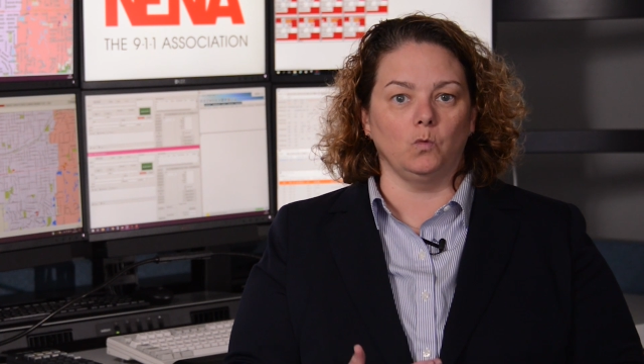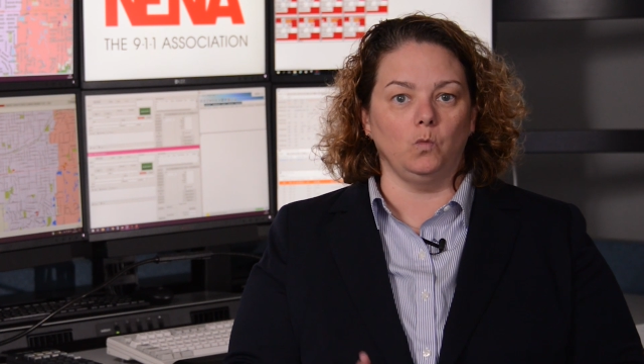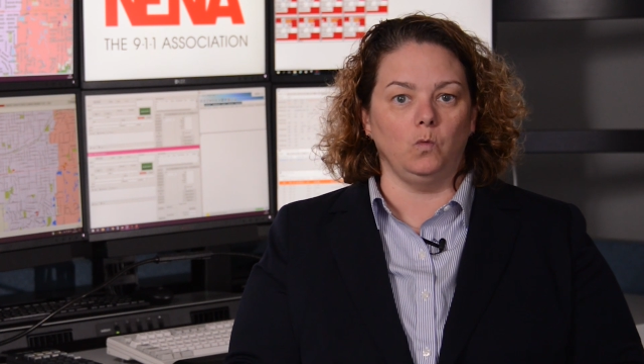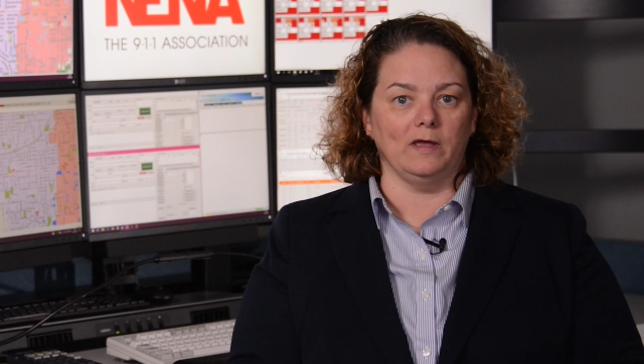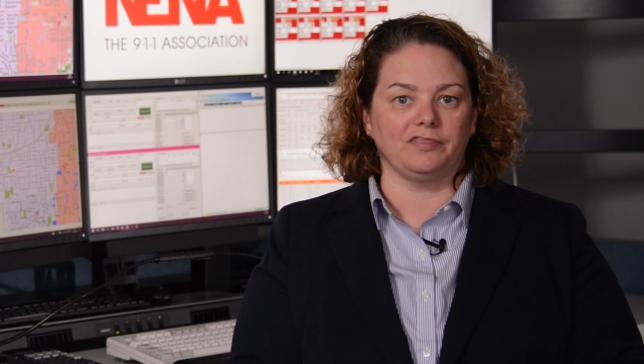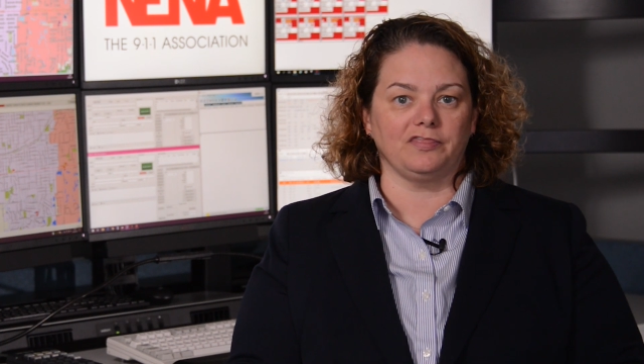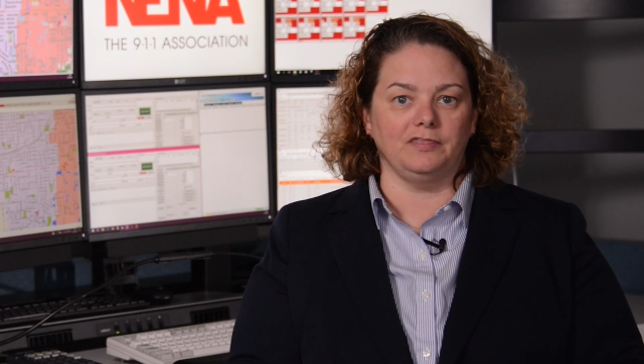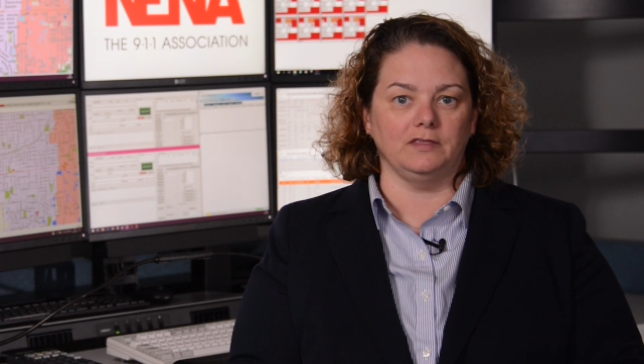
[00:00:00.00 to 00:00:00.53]

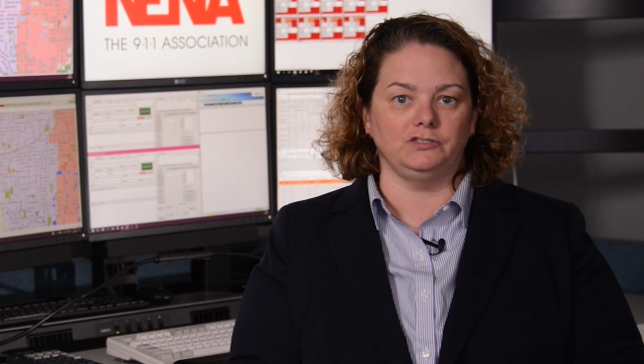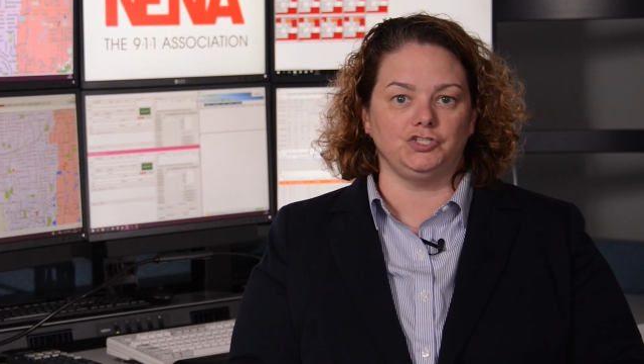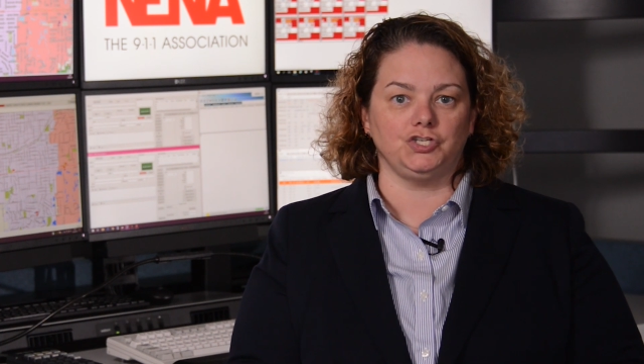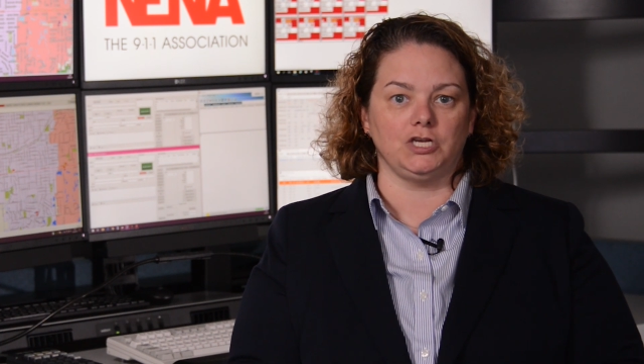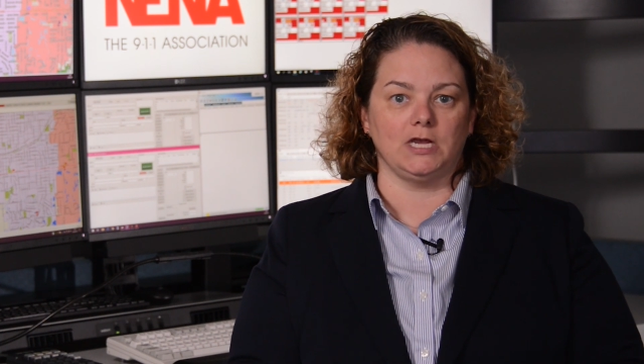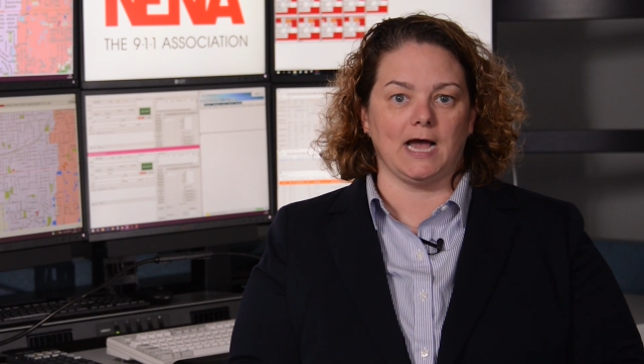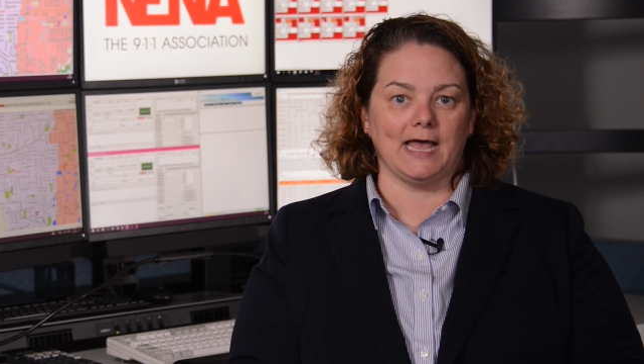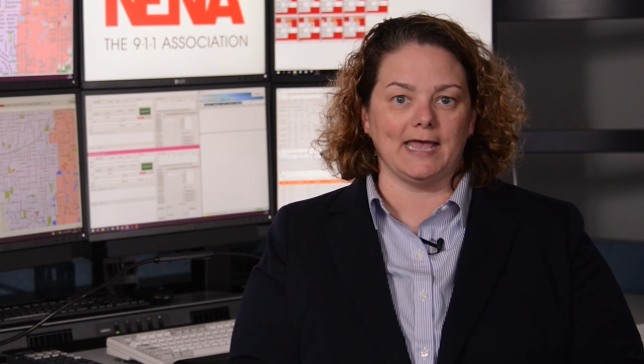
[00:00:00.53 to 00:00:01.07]
with the
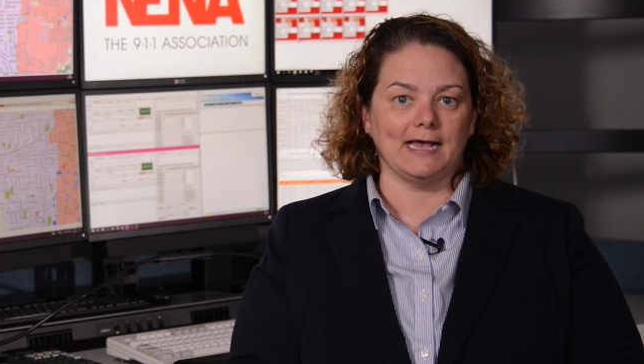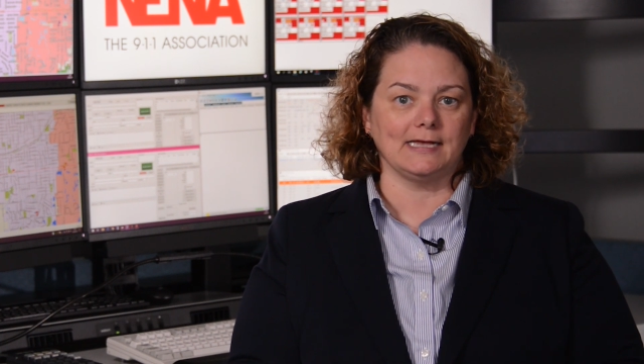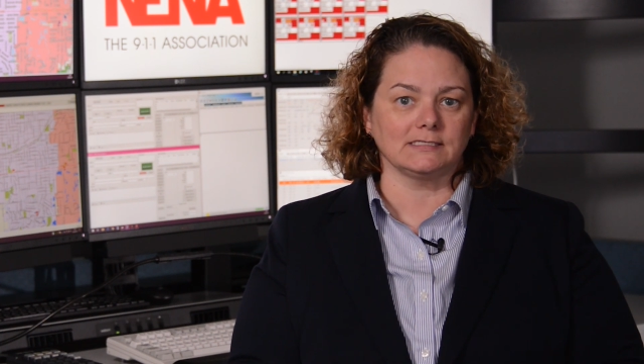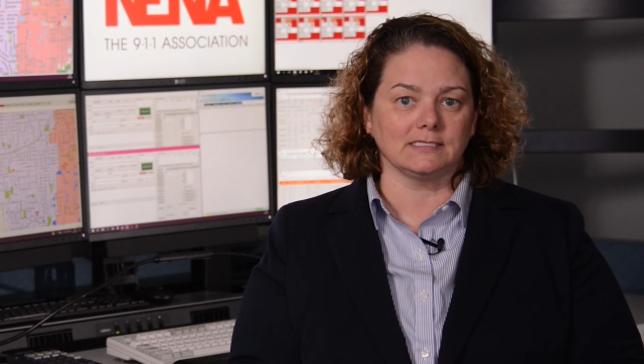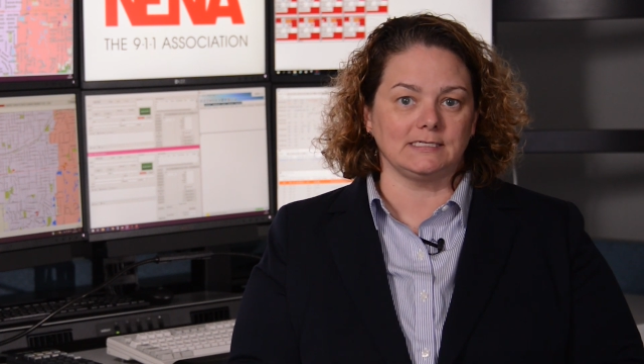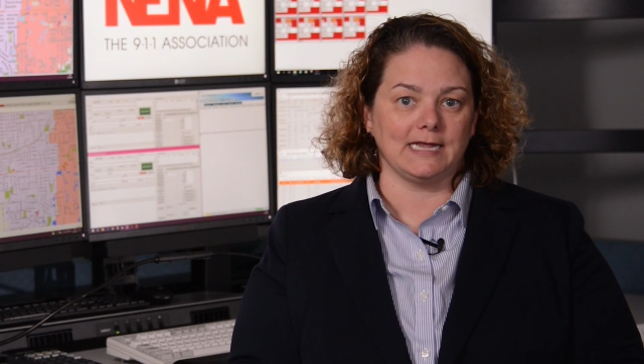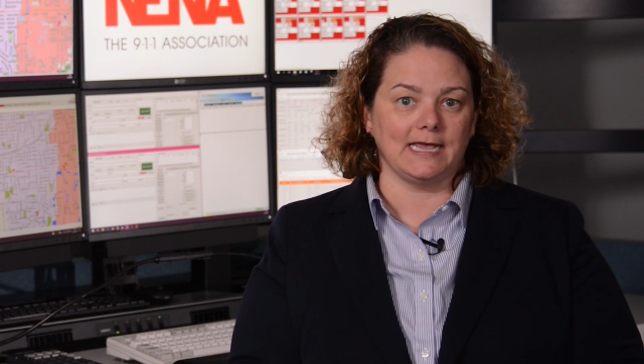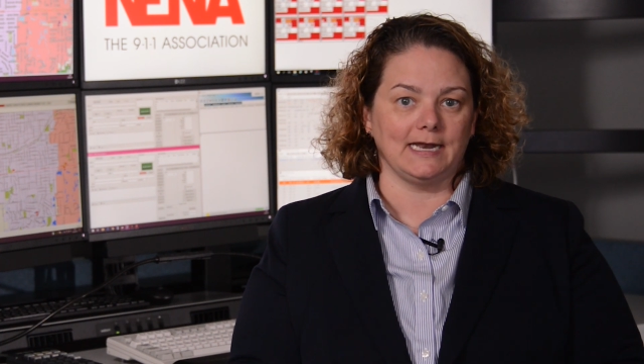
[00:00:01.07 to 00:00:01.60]

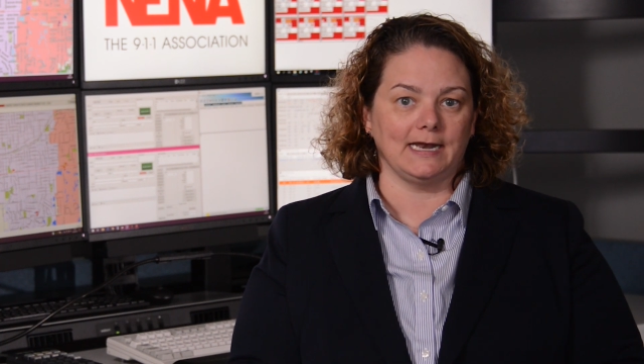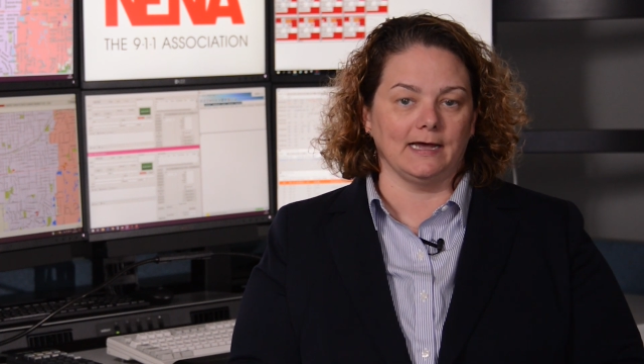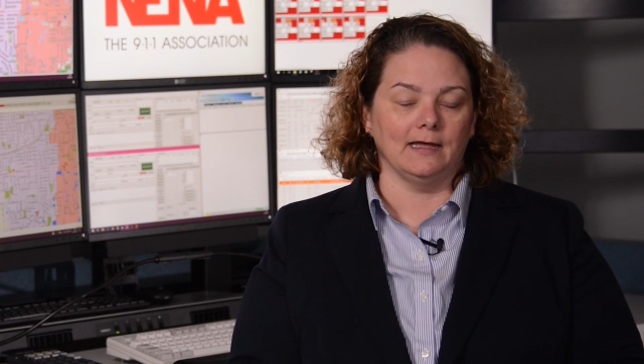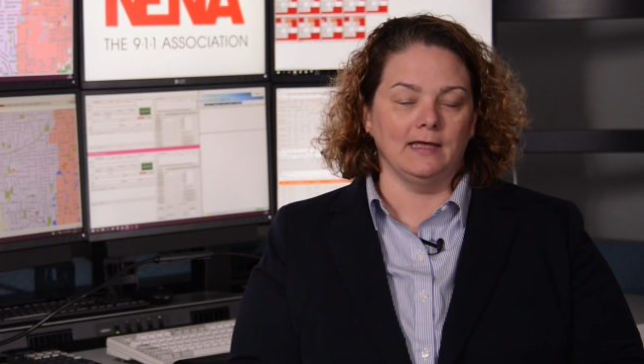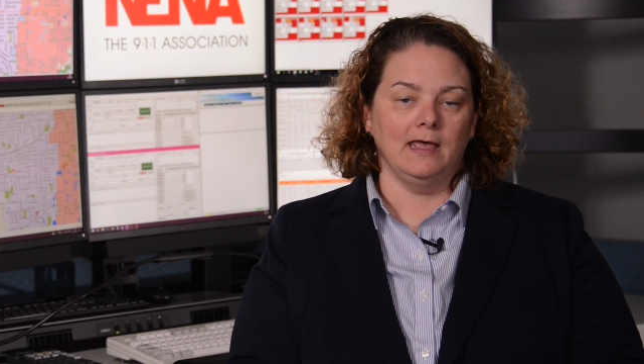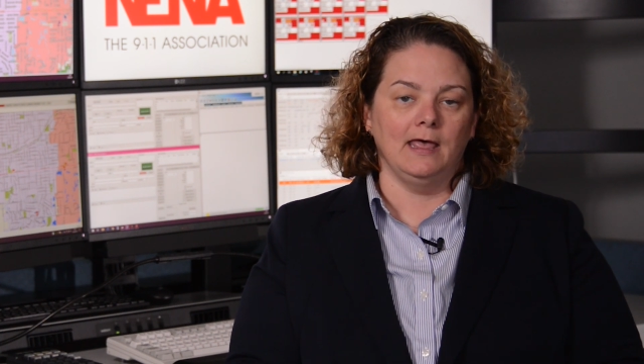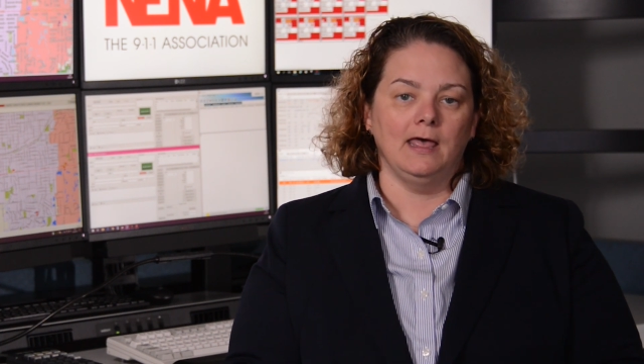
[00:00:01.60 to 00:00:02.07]
GIS data,